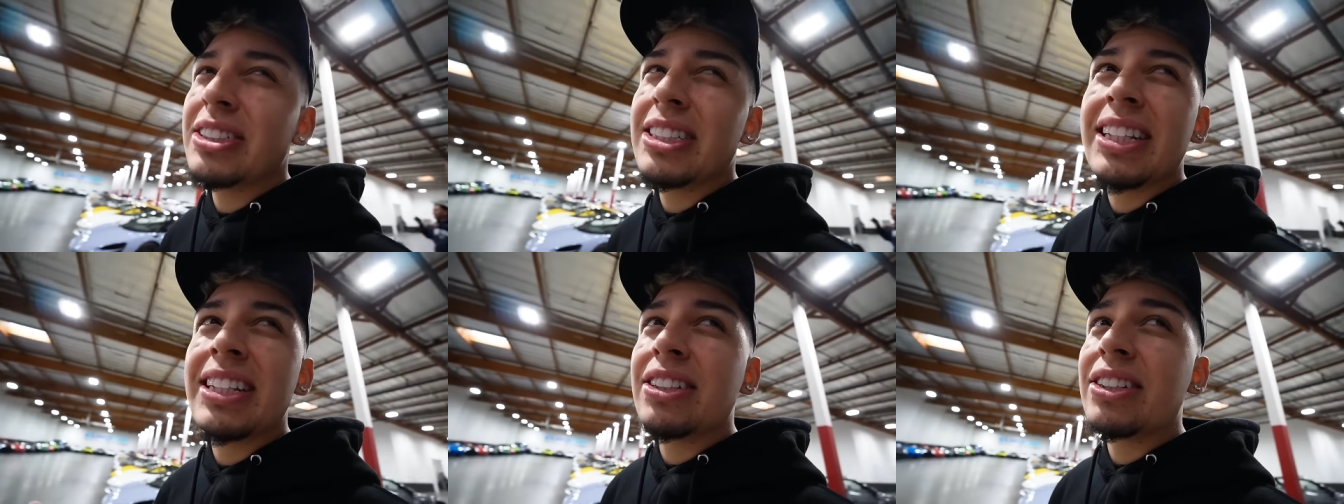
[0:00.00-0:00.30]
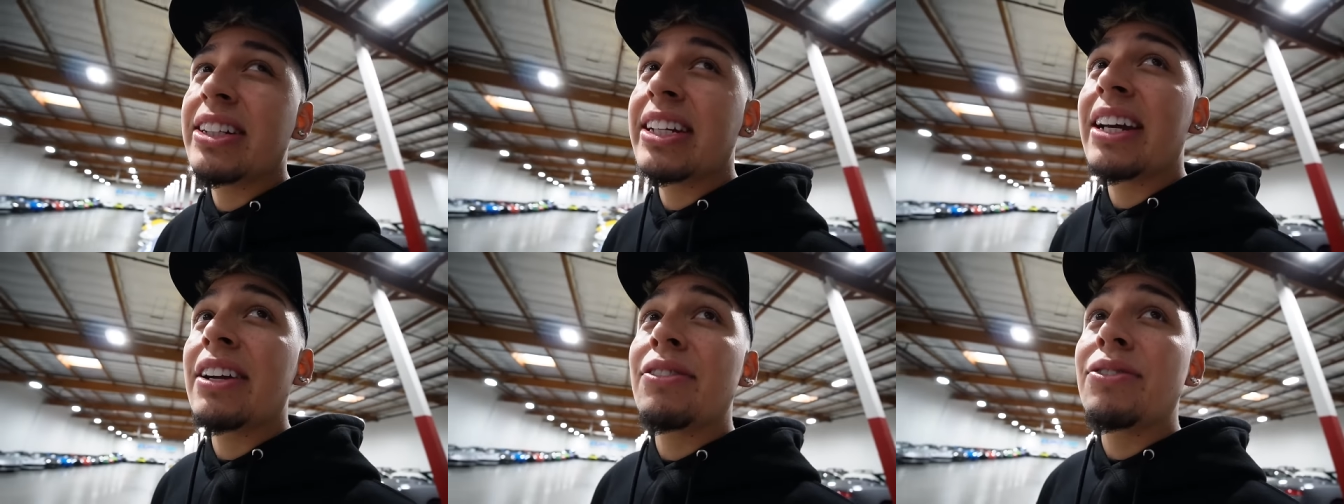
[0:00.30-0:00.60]
think
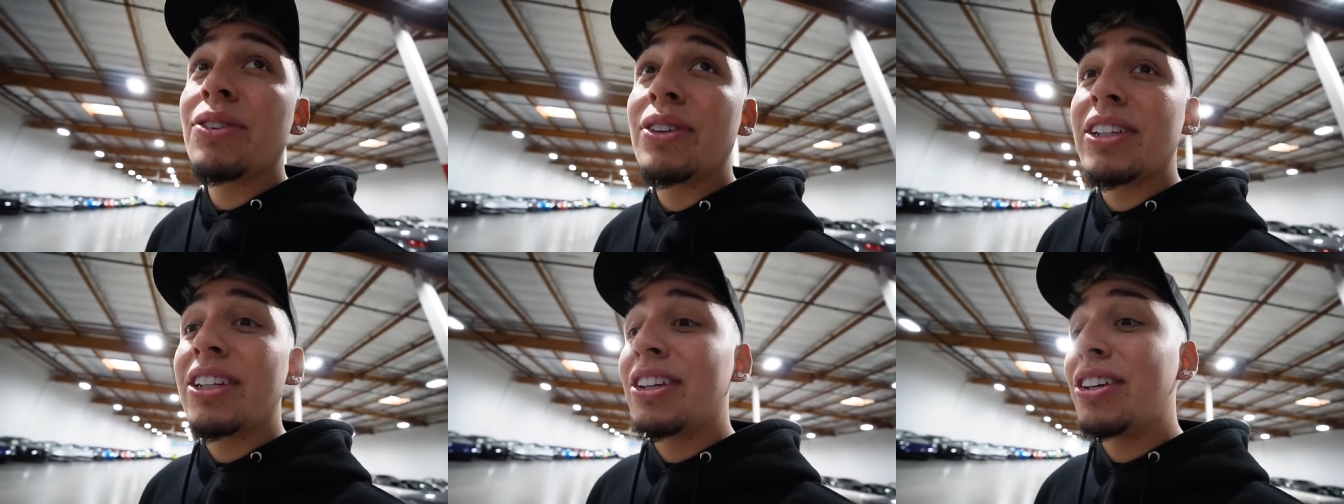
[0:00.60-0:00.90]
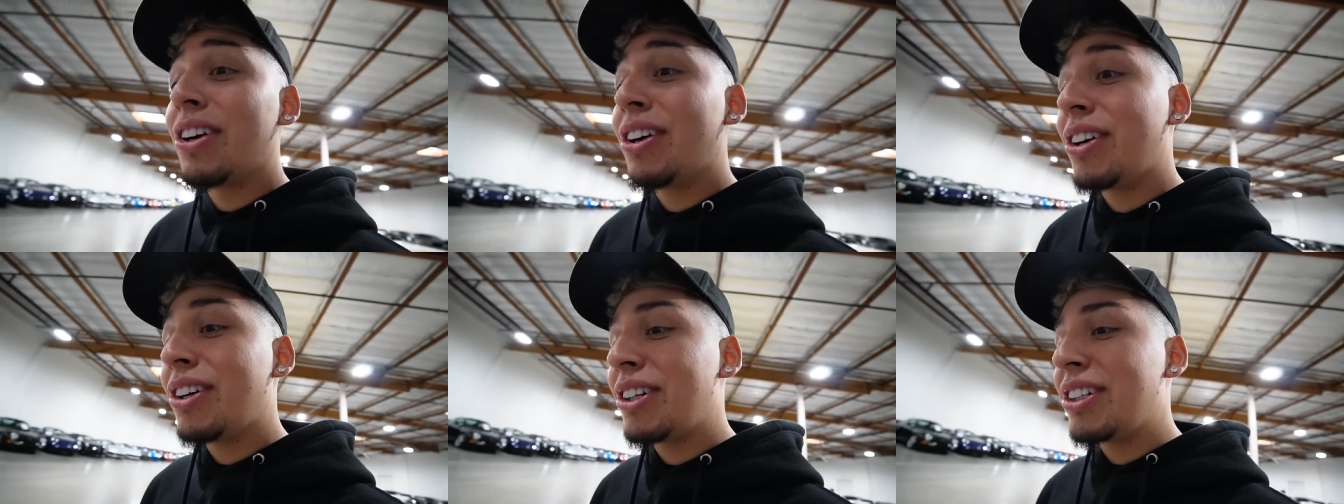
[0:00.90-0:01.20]
you can't afford the
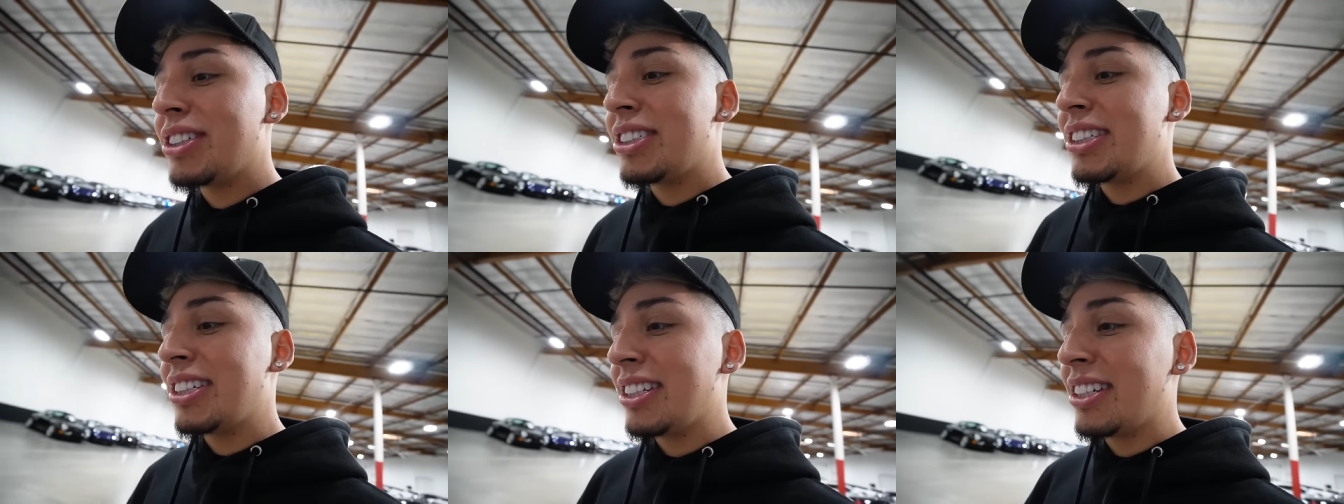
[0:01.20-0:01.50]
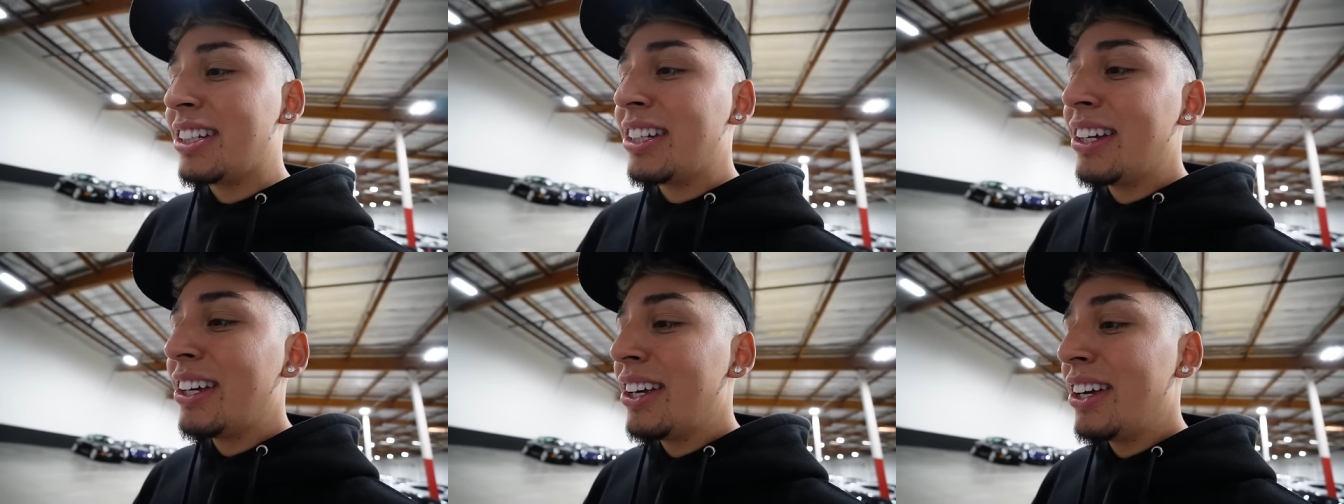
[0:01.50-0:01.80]
cars and
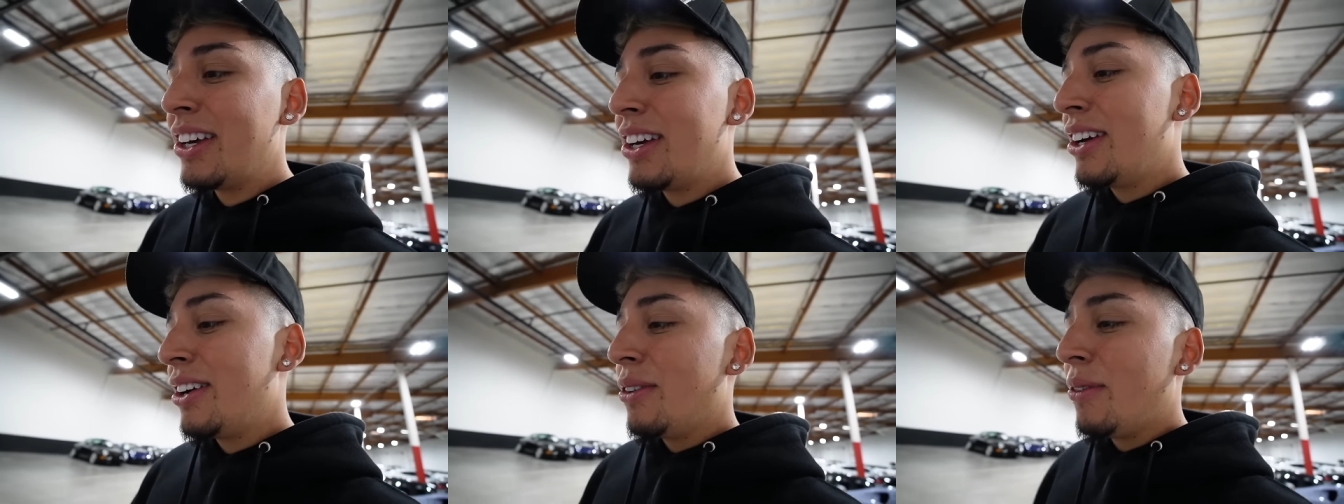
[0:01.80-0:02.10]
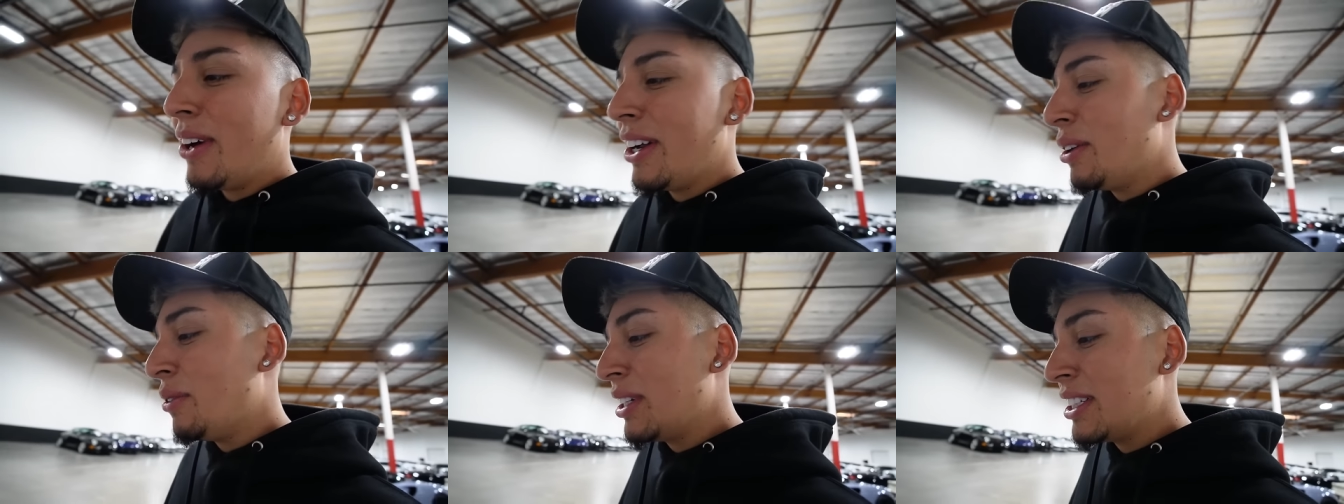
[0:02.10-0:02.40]

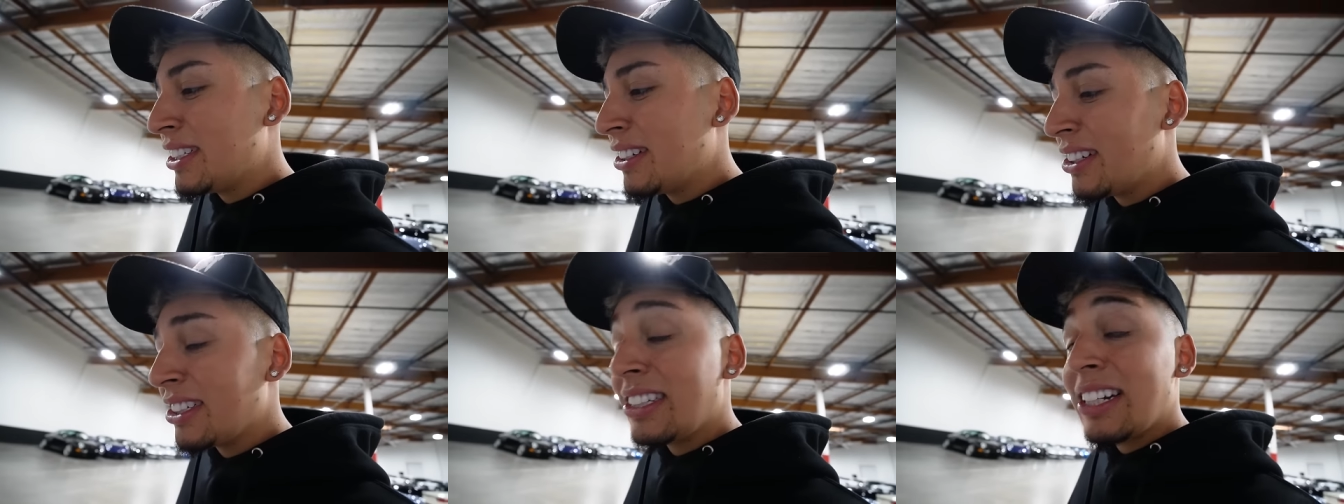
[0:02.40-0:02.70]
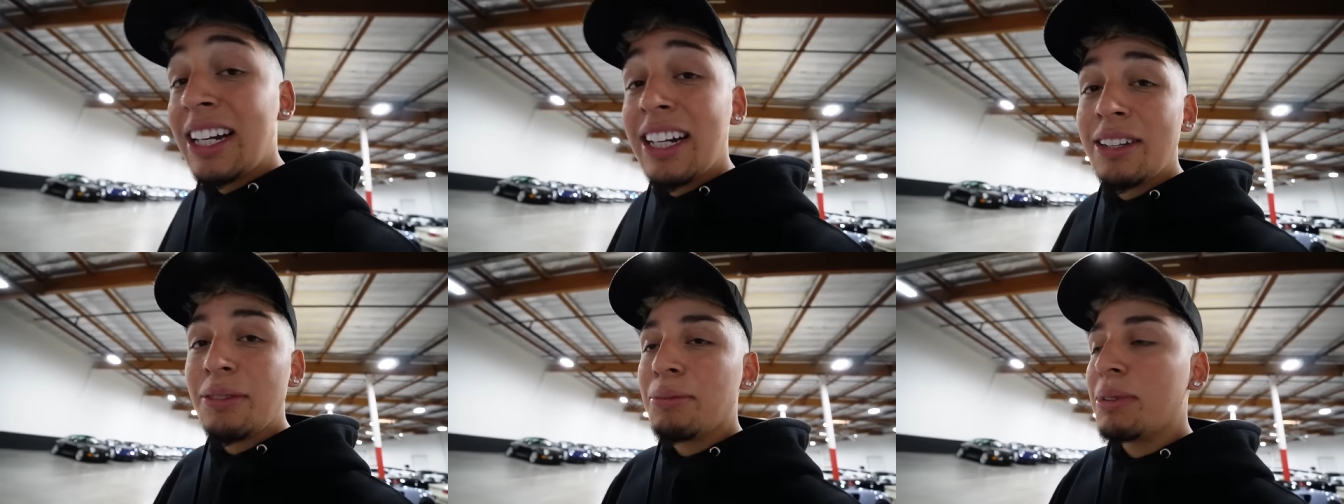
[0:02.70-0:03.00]
why are you wasting our
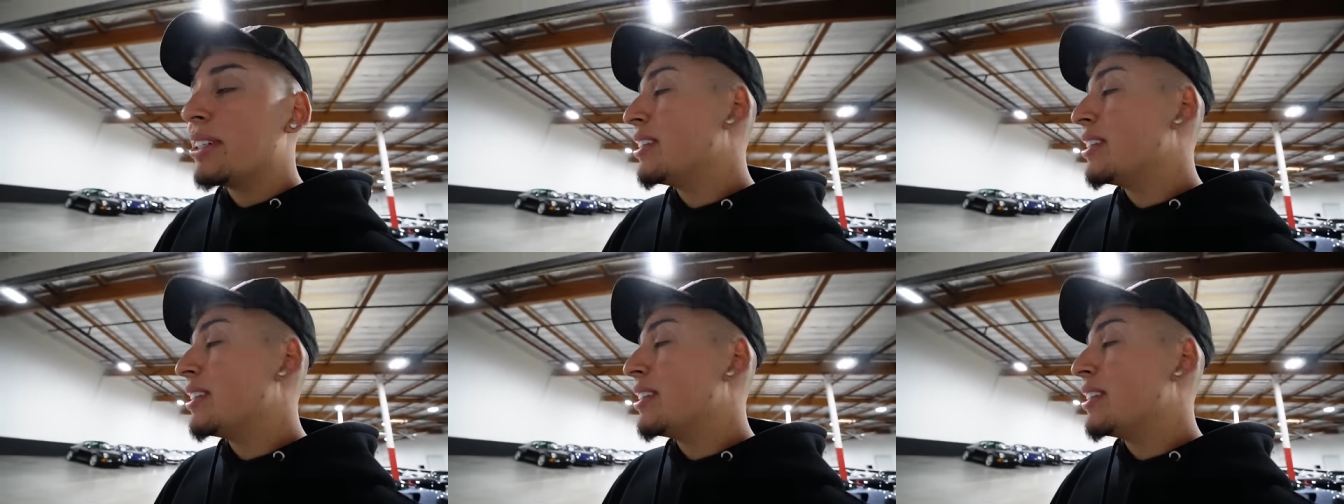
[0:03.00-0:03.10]
time,